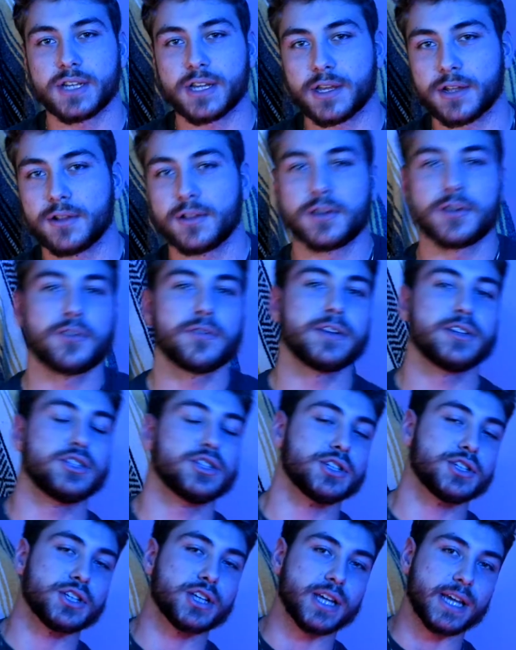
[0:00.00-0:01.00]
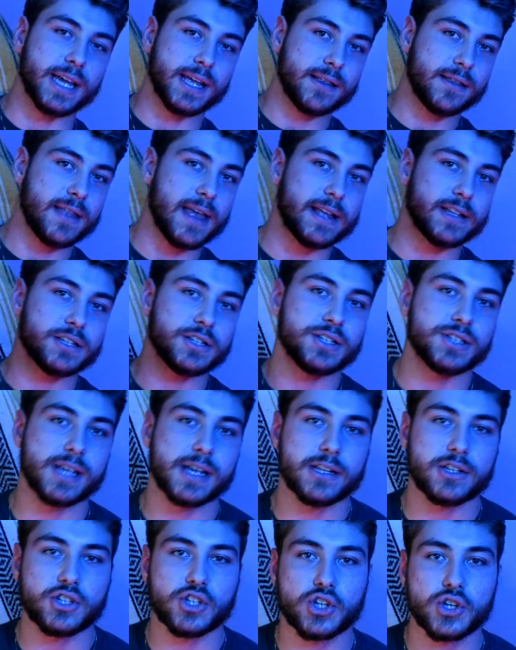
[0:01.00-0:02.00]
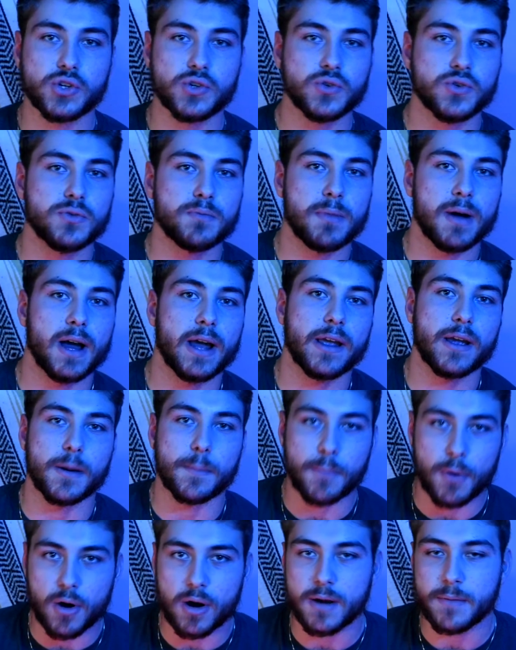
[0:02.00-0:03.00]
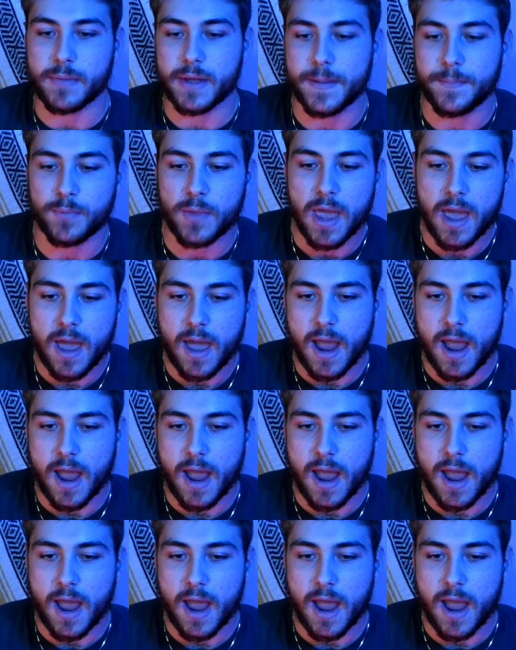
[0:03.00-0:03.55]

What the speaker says: I could literally just get that sent to my apartment,